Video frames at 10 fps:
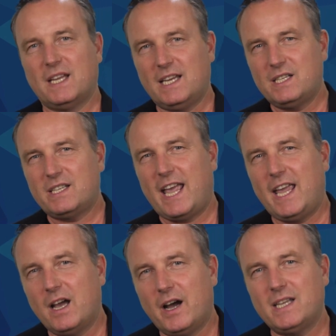is
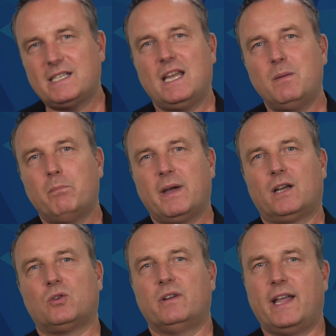AI's
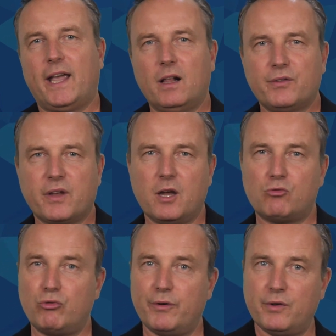impact on healthcare
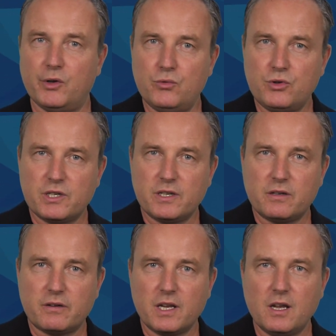
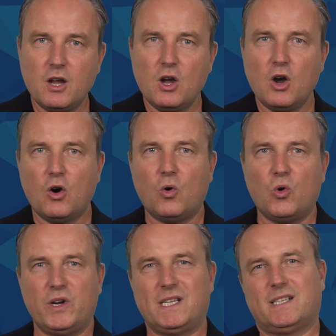revolutionary,
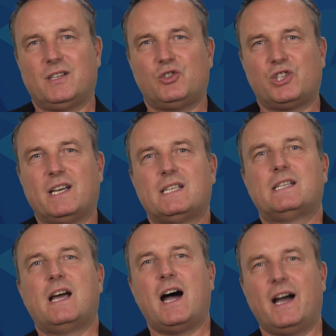or is it just
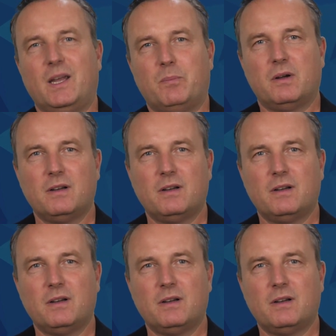hype?